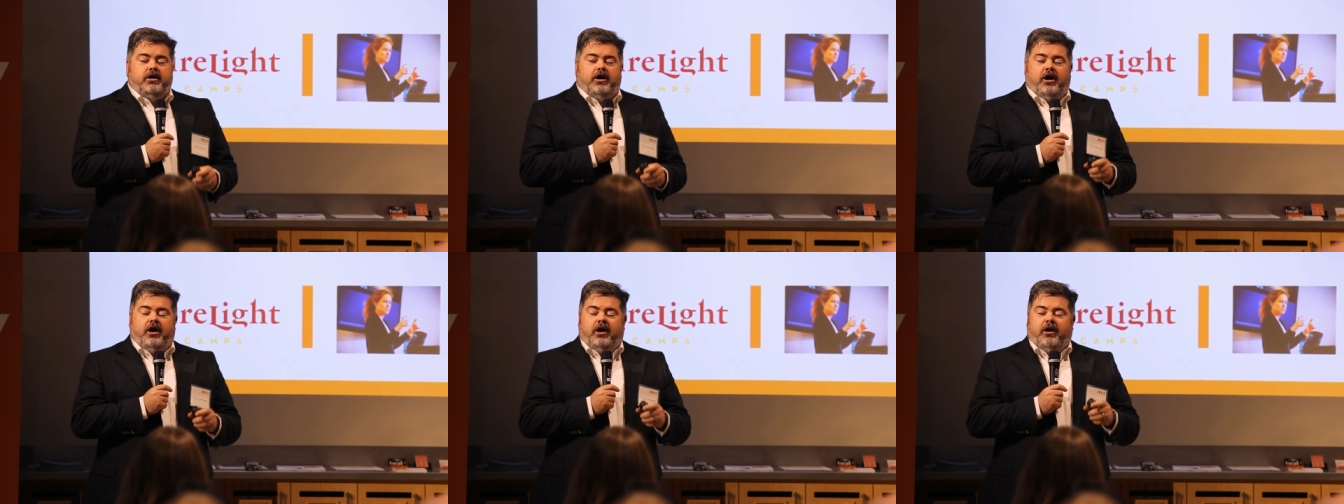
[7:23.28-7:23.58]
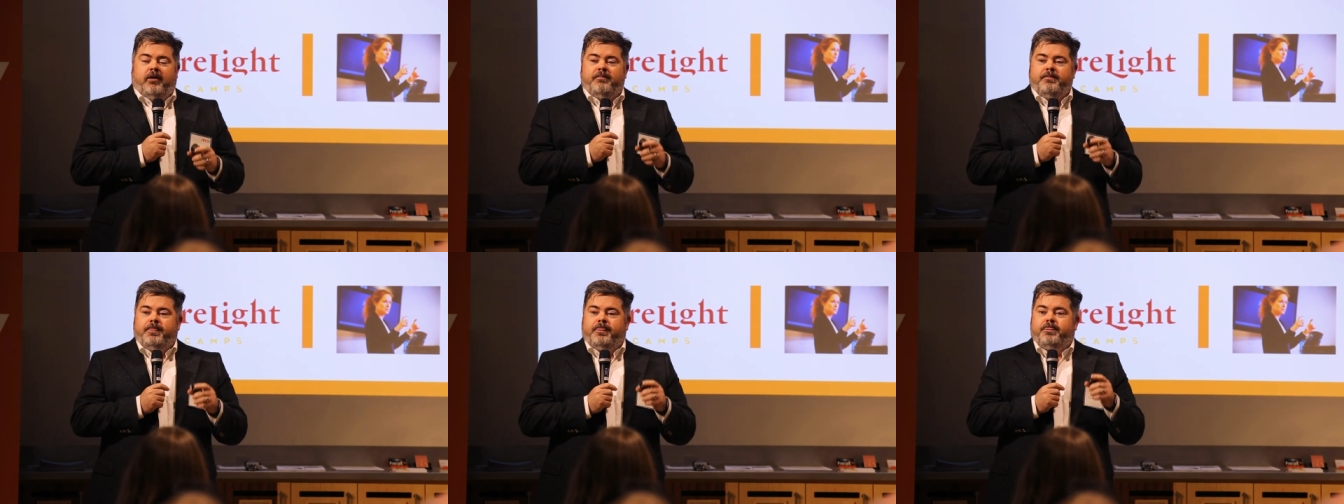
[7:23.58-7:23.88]

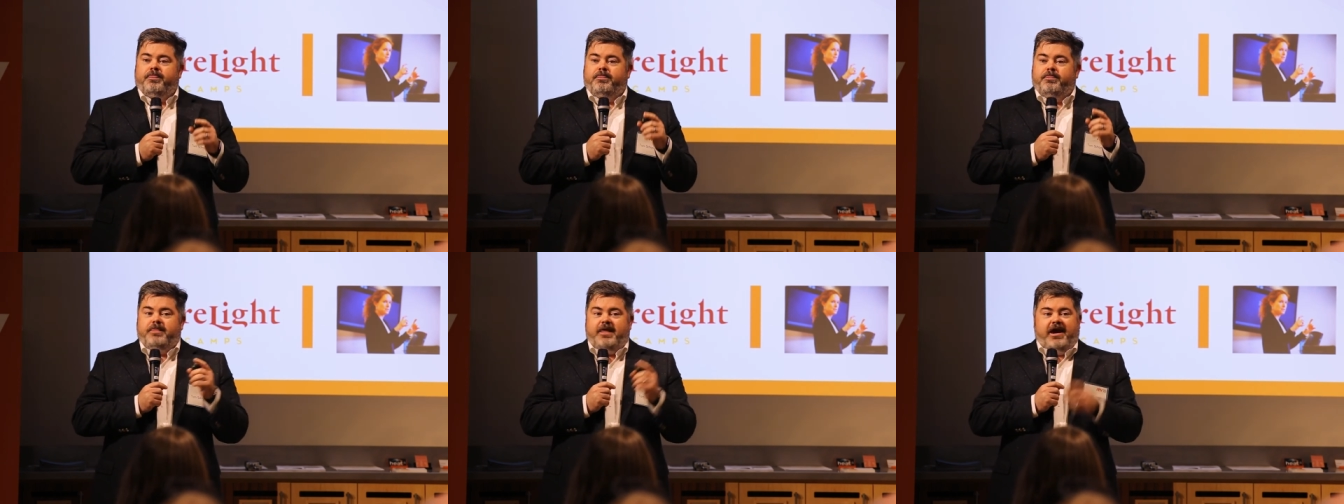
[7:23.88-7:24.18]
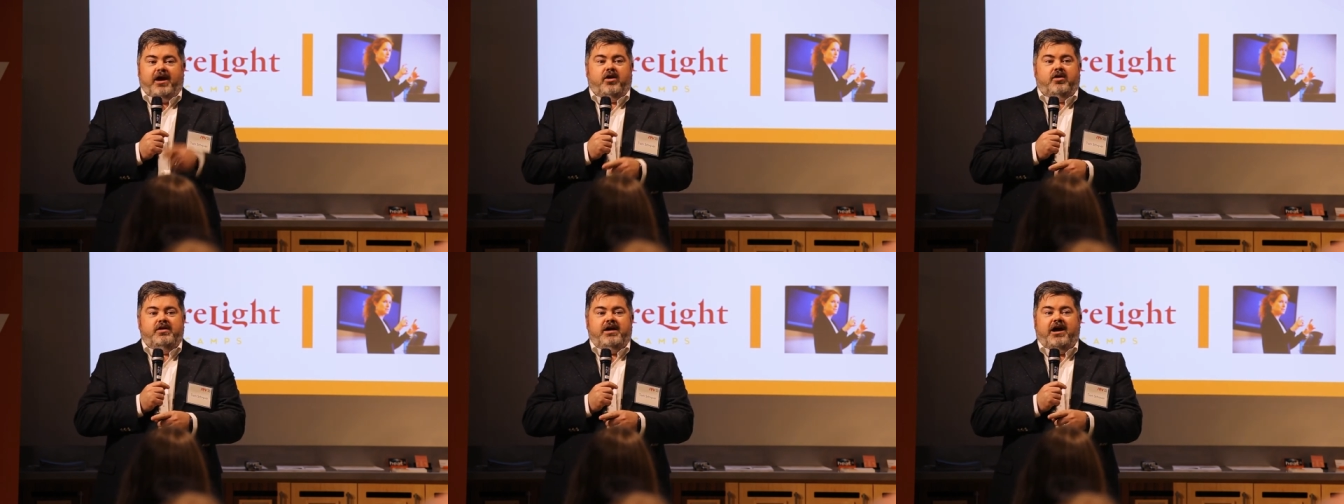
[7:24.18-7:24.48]
Um,
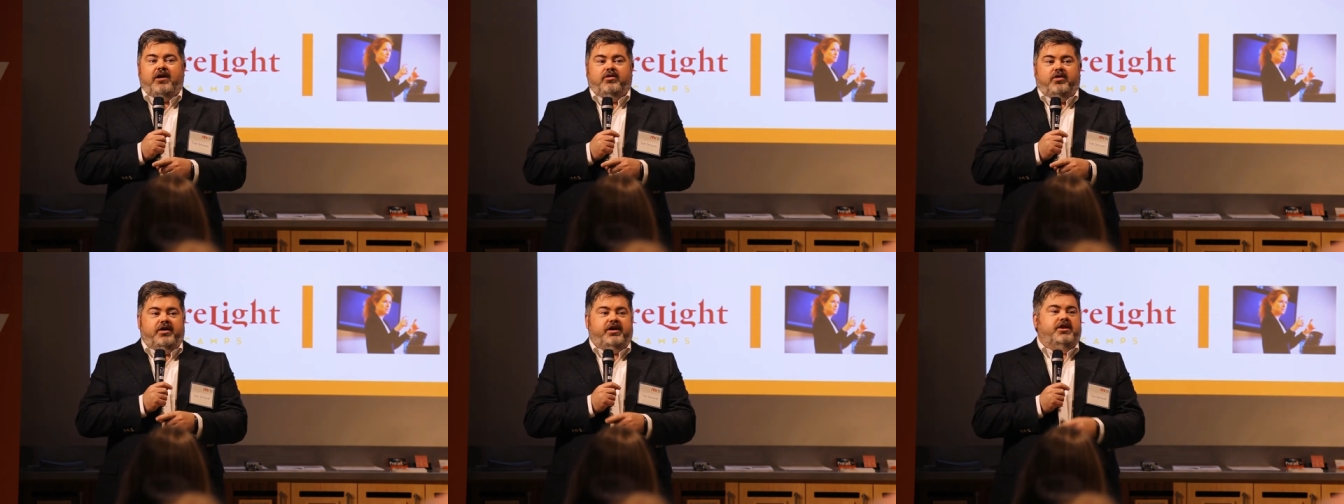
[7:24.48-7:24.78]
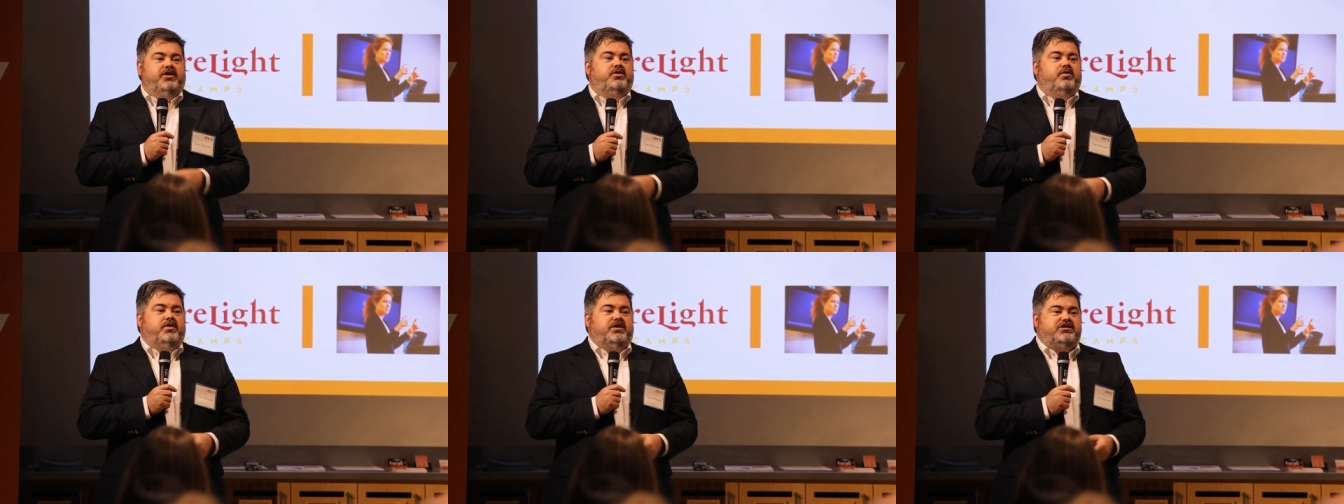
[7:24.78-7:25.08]
they are now
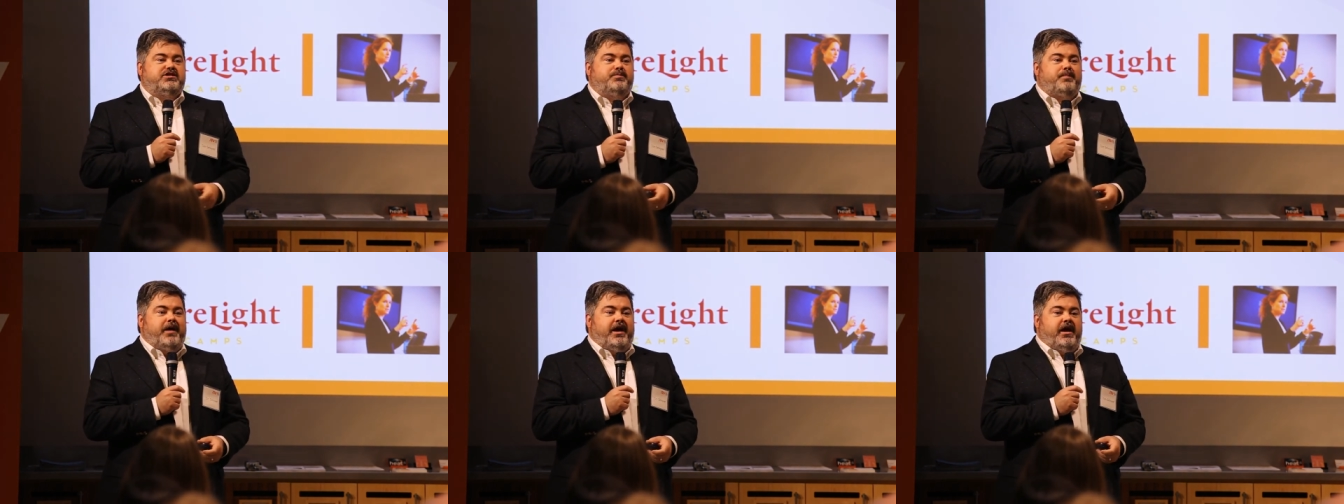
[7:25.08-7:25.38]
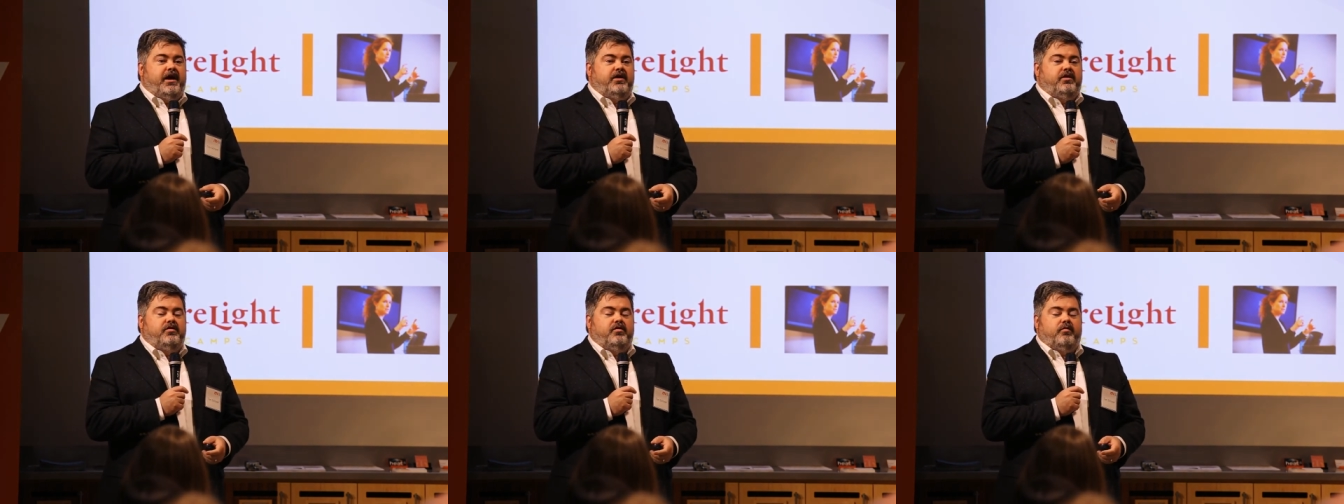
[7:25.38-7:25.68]
looking to
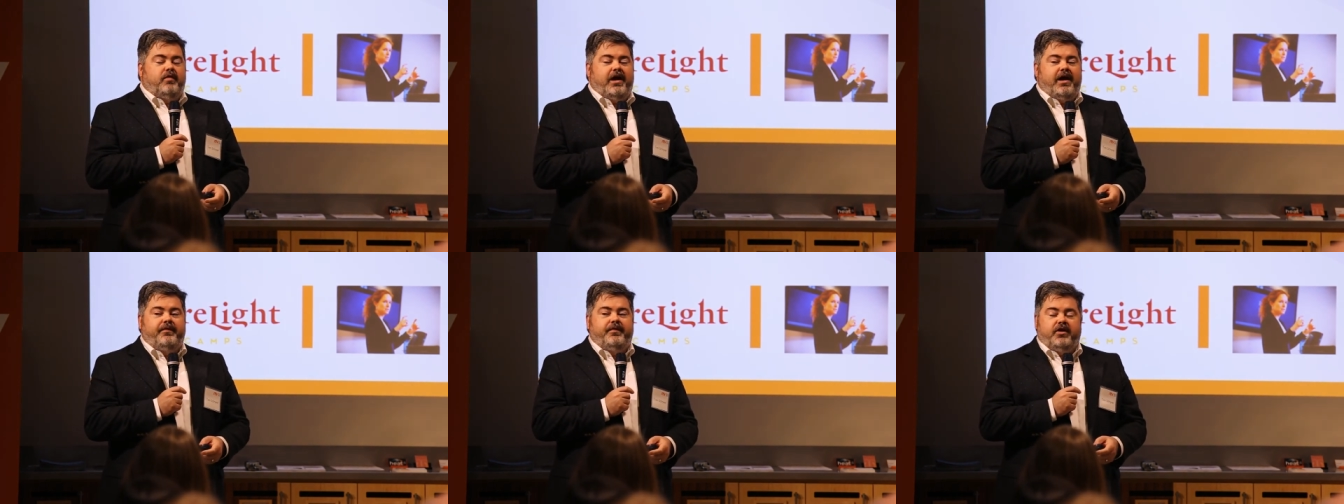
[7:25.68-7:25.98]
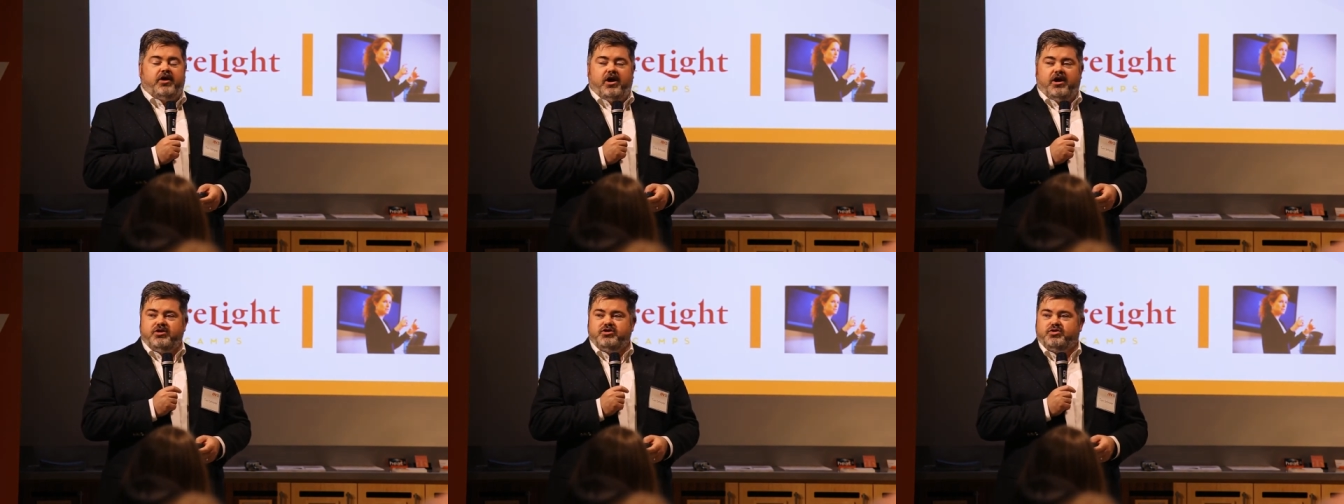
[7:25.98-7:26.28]
expand around the
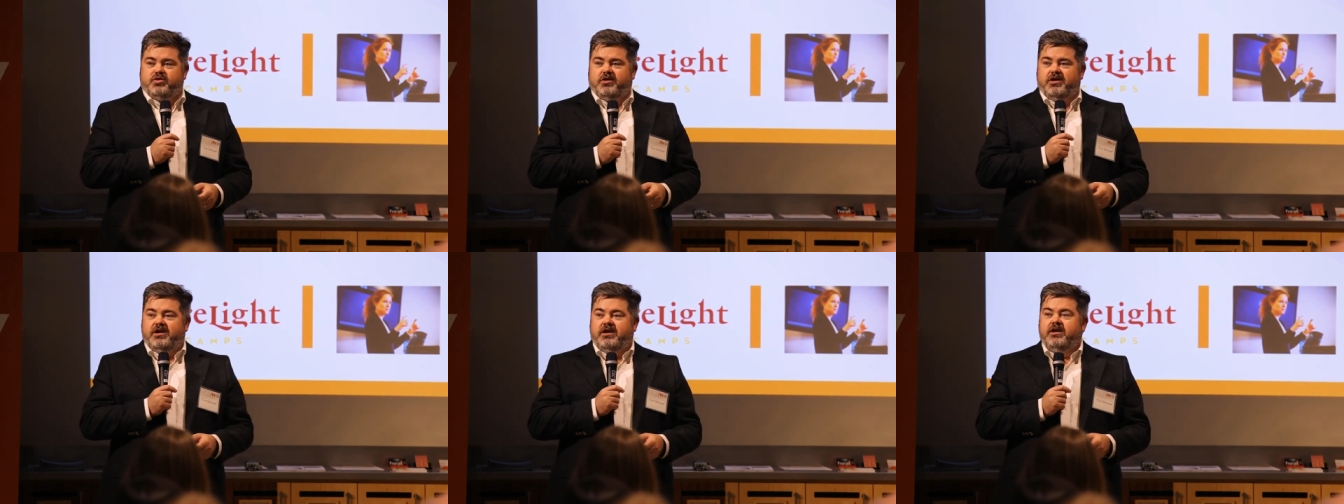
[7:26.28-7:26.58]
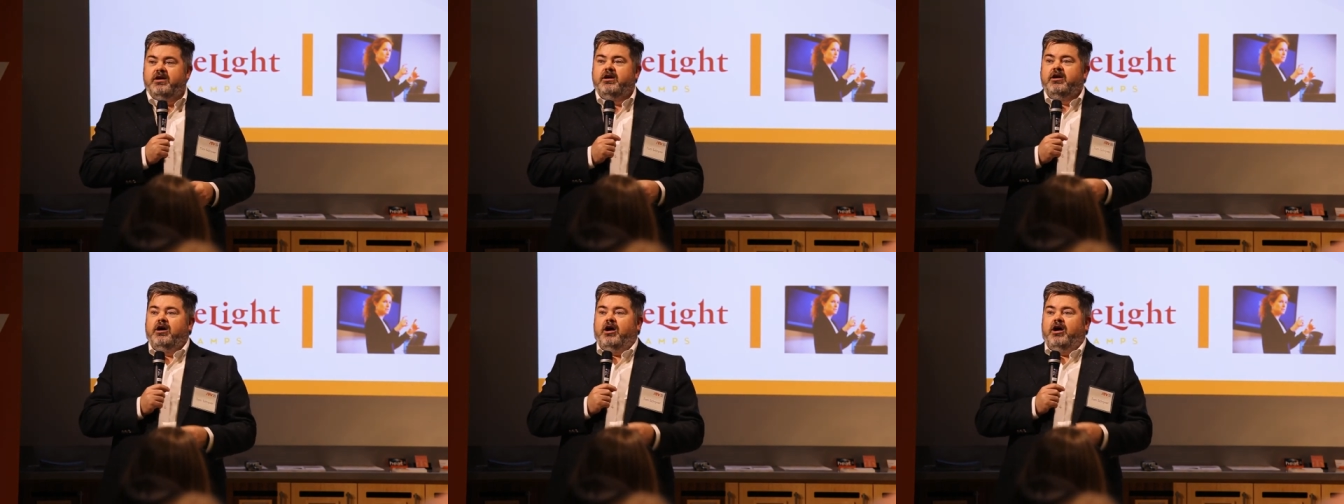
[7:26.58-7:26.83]
country,